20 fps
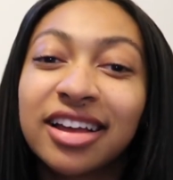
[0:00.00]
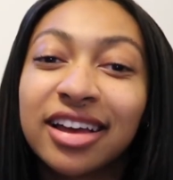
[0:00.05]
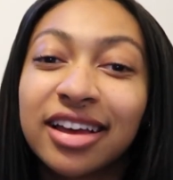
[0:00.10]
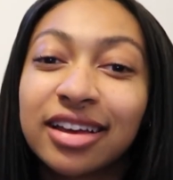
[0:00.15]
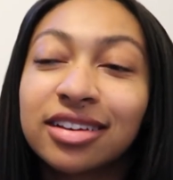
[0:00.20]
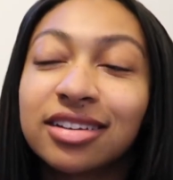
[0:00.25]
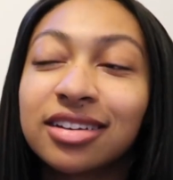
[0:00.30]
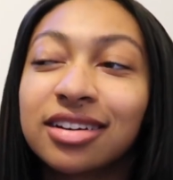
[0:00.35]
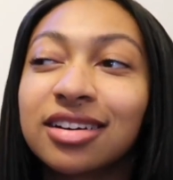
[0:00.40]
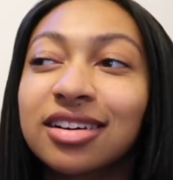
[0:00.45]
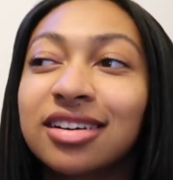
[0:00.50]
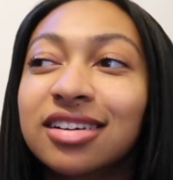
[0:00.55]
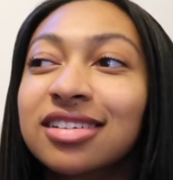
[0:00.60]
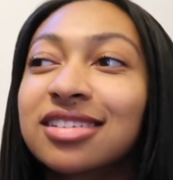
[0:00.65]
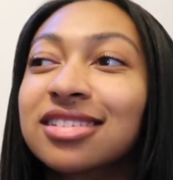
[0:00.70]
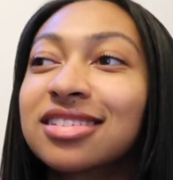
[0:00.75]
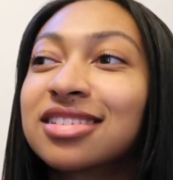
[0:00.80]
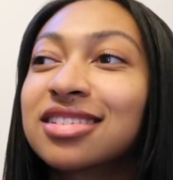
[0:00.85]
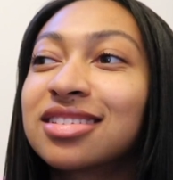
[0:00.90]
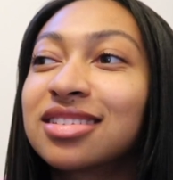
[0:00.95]
Hey y'all,
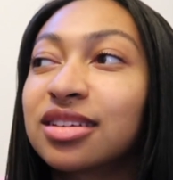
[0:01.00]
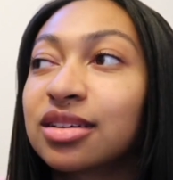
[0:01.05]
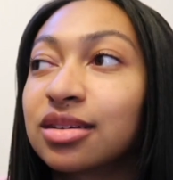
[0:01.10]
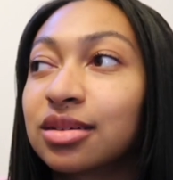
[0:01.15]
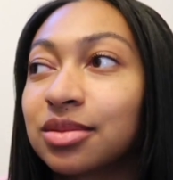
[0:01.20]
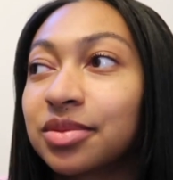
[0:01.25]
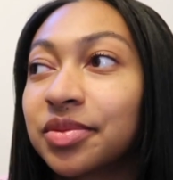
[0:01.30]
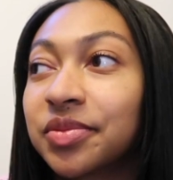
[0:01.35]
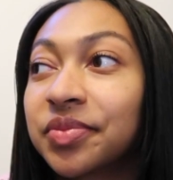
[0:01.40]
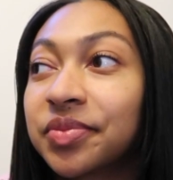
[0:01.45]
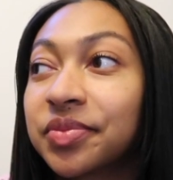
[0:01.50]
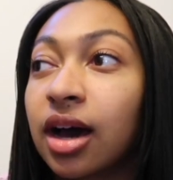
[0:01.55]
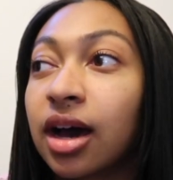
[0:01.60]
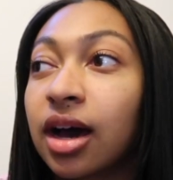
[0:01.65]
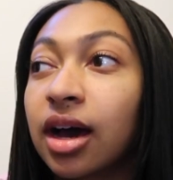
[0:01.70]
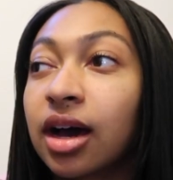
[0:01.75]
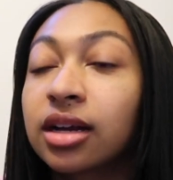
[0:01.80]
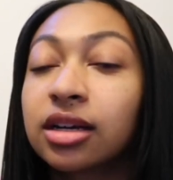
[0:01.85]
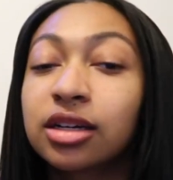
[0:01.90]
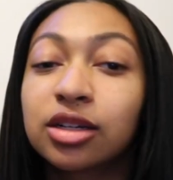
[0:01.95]
so
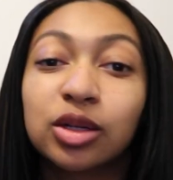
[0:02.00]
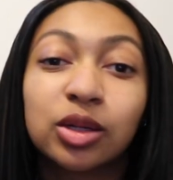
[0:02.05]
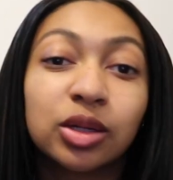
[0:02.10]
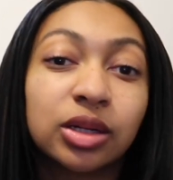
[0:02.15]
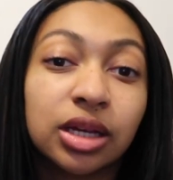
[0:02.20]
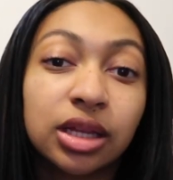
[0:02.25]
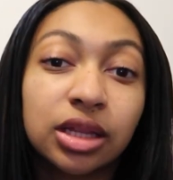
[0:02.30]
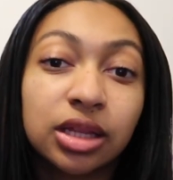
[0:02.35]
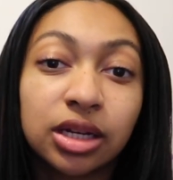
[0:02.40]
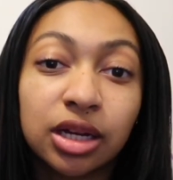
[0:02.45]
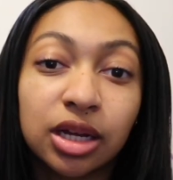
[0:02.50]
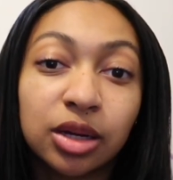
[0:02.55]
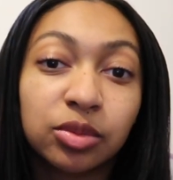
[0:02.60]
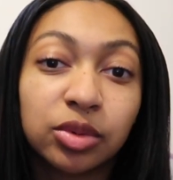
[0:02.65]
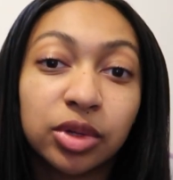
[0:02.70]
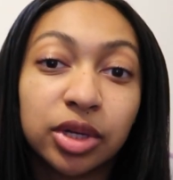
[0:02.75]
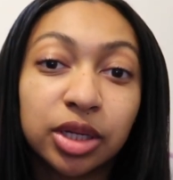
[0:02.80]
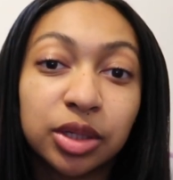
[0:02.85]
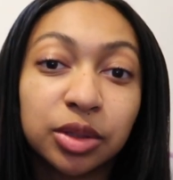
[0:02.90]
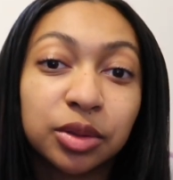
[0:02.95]
I didn't do nothing I
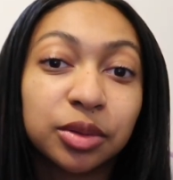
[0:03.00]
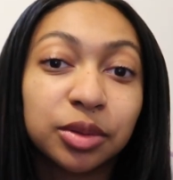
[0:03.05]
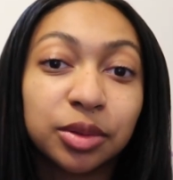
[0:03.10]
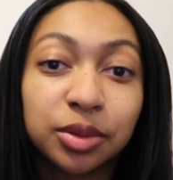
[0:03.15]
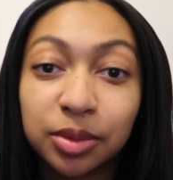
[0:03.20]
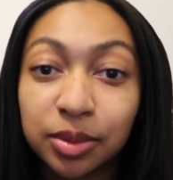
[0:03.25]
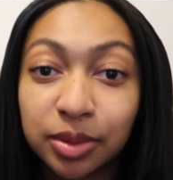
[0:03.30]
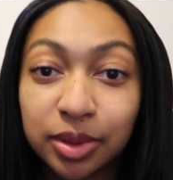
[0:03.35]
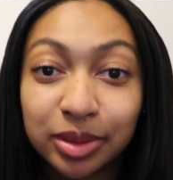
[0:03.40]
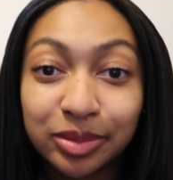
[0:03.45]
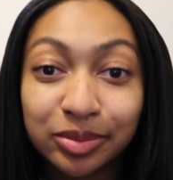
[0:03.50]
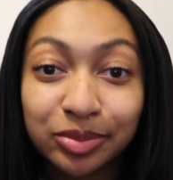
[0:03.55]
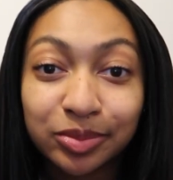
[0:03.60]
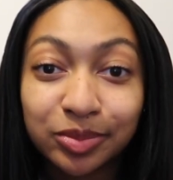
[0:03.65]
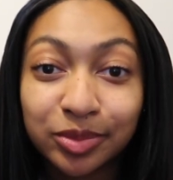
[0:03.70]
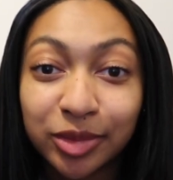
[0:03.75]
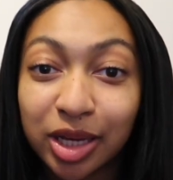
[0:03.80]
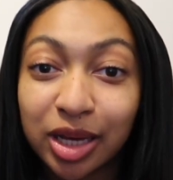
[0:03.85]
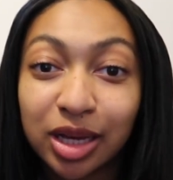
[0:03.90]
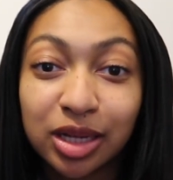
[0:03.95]
planned on doing,
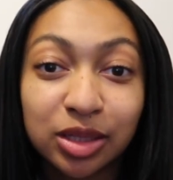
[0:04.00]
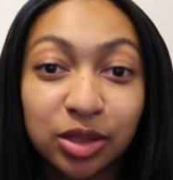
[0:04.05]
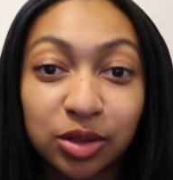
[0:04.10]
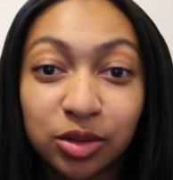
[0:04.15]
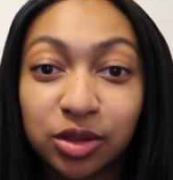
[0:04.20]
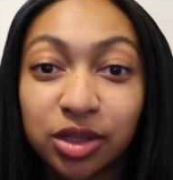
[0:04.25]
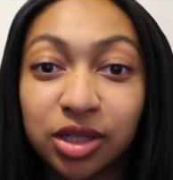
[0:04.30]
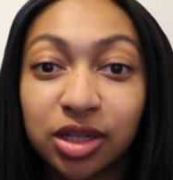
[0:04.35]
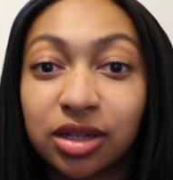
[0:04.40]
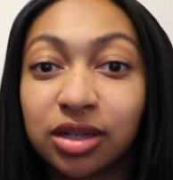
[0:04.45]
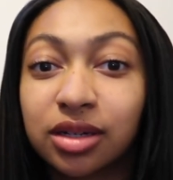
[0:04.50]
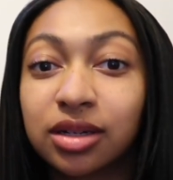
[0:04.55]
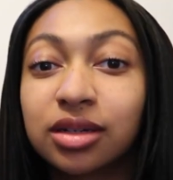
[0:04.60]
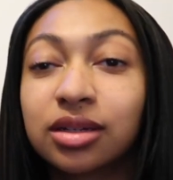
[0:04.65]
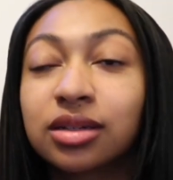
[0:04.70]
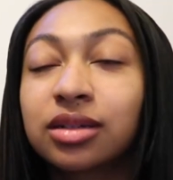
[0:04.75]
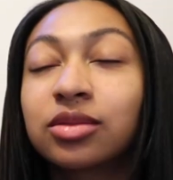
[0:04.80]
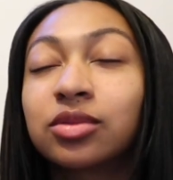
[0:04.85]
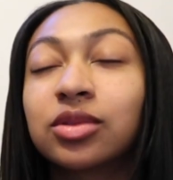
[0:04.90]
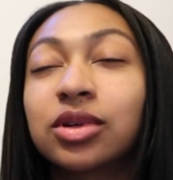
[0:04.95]
like I told y'all
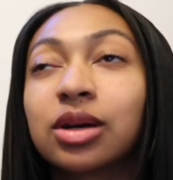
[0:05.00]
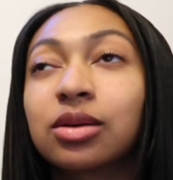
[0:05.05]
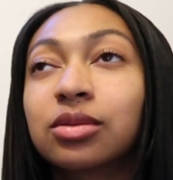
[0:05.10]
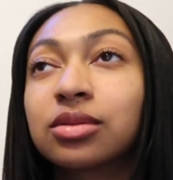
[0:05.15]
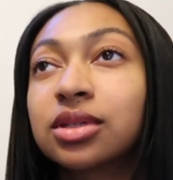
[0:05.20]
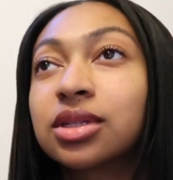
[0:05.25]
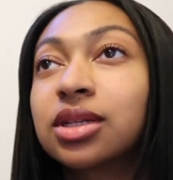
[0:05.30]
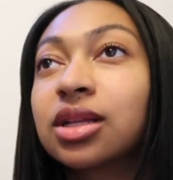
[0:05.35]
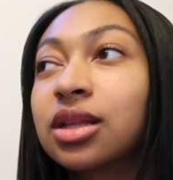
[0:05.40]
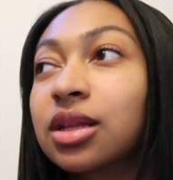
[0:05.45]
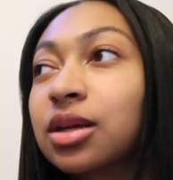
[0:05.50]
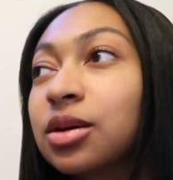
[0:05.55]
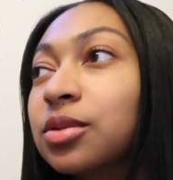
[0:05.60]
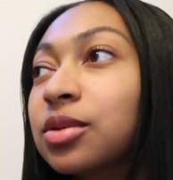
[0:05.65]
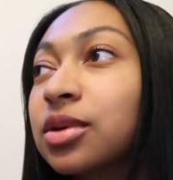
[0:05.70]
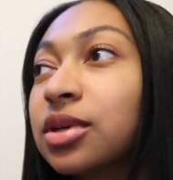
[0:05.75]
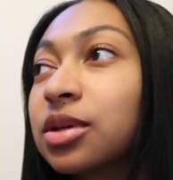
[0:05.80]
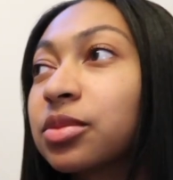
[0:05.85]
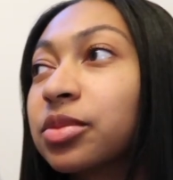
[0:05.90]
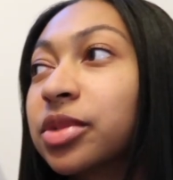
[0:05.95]
when I was still at
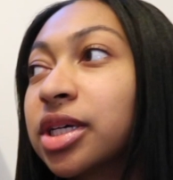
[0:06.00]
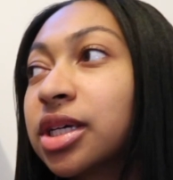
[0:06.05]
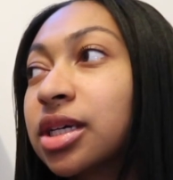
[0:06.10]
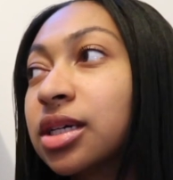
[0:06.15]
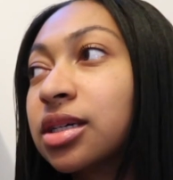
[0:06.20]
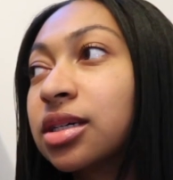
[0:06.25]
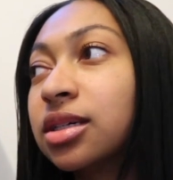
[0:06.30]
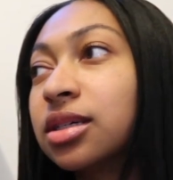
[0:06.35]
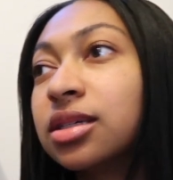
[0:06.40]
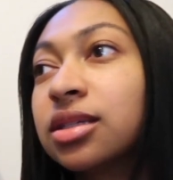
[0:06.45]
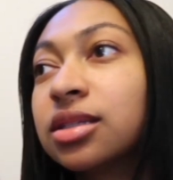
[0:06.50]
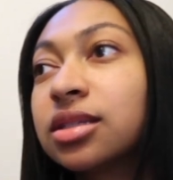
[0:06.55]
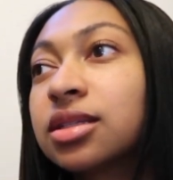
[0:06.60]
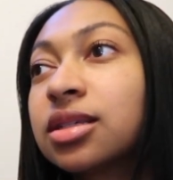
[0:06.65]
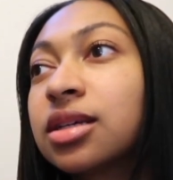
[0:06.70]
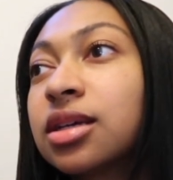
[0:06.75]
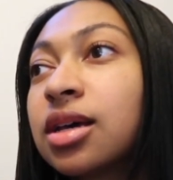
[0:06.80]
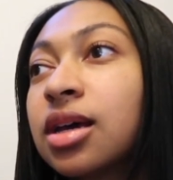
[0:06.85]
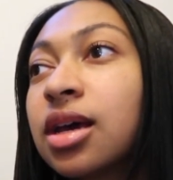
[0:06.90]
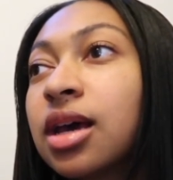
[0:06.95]
work, because
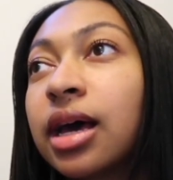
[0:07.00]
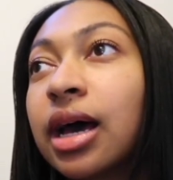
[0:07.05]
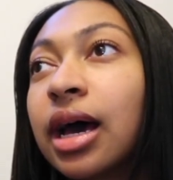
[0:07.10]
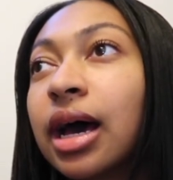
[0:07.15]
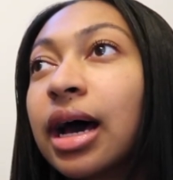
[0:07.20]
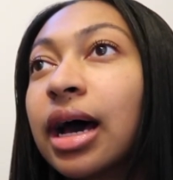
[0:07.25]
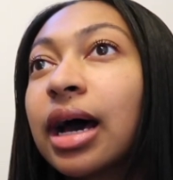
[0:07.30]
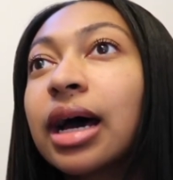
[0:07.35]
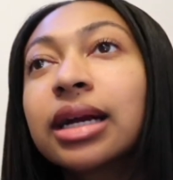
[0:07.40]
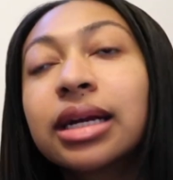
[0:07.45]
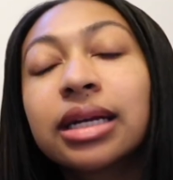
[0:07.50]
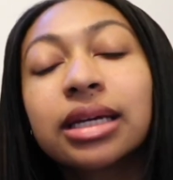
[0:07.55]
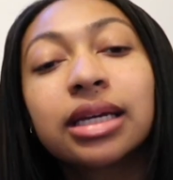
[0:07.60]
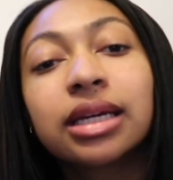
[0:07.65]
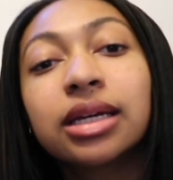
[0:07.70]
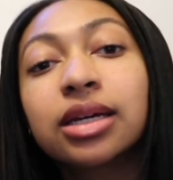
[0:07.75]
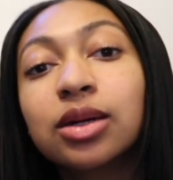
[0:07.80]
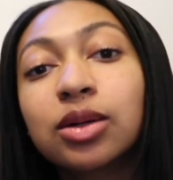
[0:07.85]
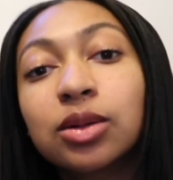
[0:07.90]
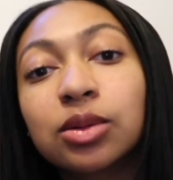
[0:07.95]
I didn't
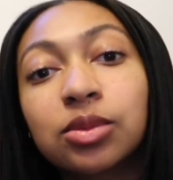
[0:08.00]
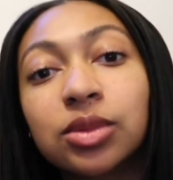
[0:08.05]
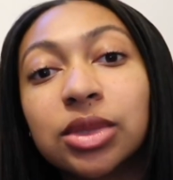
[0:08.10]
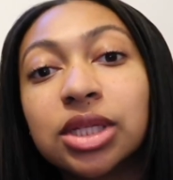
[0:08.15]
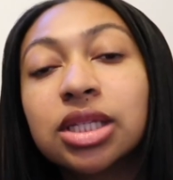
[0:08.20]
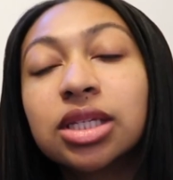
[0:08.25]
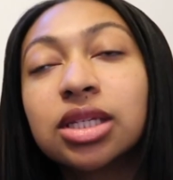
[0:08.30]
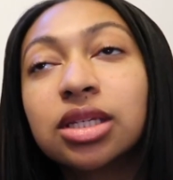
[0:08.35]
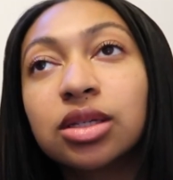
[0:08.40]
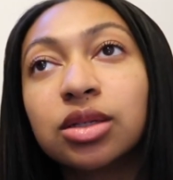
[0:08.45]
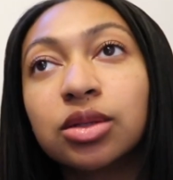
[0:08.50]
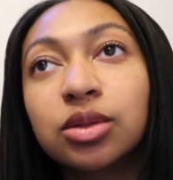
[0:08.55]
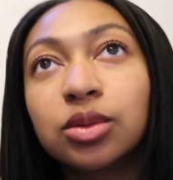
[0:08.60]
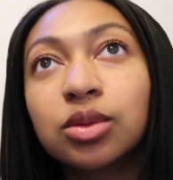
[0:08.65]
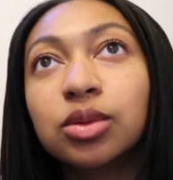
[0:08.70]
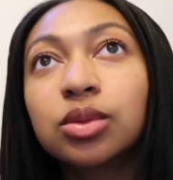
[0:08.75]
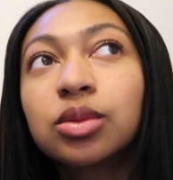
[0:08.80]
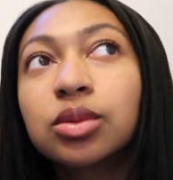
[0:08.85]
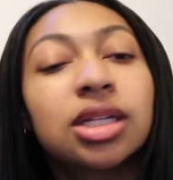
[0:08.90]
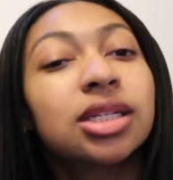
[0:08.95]
get home
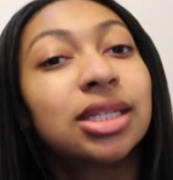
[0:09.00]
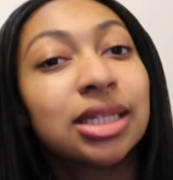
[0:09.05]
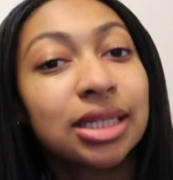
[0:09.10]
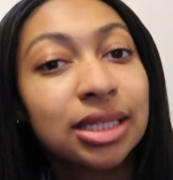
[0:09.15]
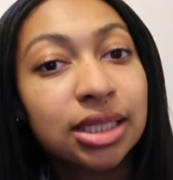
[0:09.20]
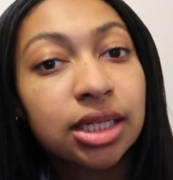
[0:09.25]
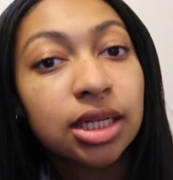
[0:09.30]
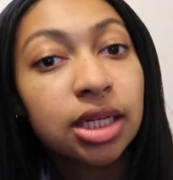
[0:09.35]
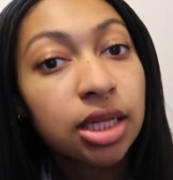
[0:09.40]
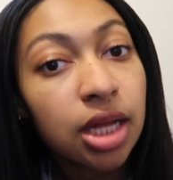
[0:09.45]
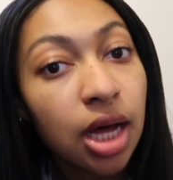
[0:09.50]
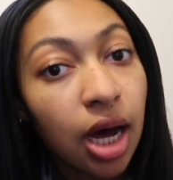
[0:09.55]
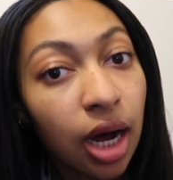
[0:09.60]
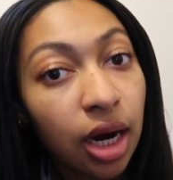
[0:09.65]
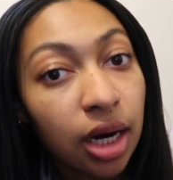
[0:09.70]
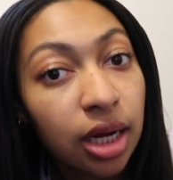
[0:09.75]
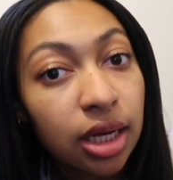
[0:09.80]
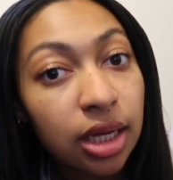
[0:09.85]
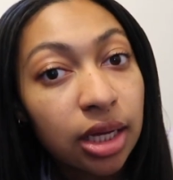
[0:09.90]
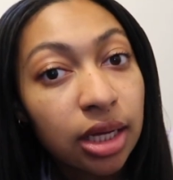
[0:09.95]
until 6
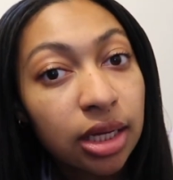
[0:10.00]
o'clock,